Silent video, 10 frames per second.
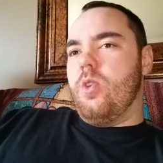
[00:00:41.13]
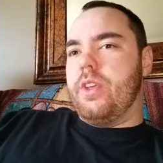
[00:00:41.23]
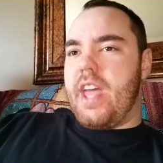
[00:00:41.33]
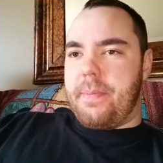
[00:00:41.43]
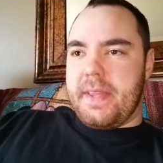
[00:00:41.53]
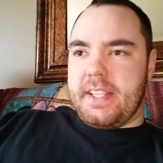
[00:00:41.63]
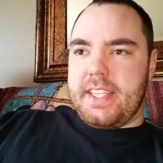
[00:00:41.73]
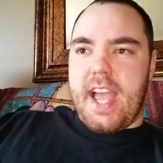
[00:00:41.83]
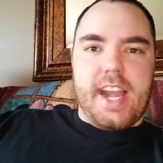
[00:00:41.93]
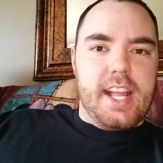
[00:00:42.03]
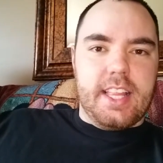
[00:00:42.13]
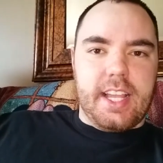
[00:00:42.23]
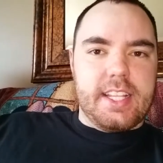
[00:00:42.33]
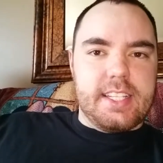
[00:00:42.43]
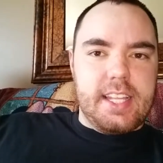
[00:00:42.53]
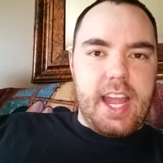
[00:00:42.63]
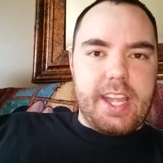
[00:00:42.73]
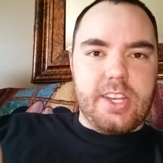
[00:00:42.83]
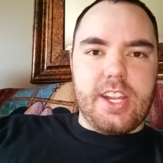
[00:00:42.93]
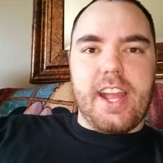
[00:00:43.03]
with that being said, I guess I
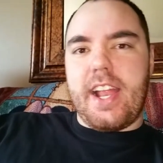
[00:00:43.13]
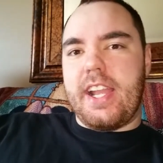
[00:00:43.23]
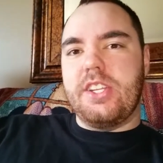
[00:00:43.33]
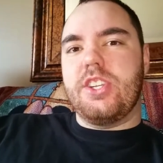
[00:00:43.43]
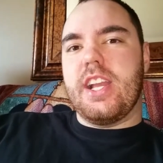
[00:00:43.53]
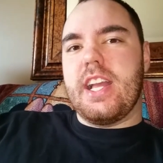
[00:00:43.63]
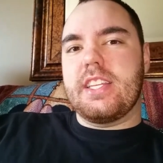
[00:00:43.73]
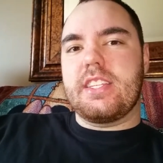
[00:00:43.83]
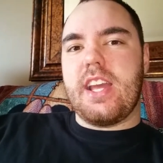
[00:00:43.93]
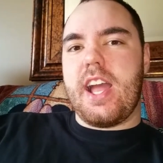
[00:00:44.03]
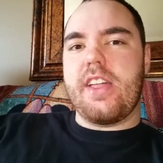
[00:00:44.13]
need I need you guys to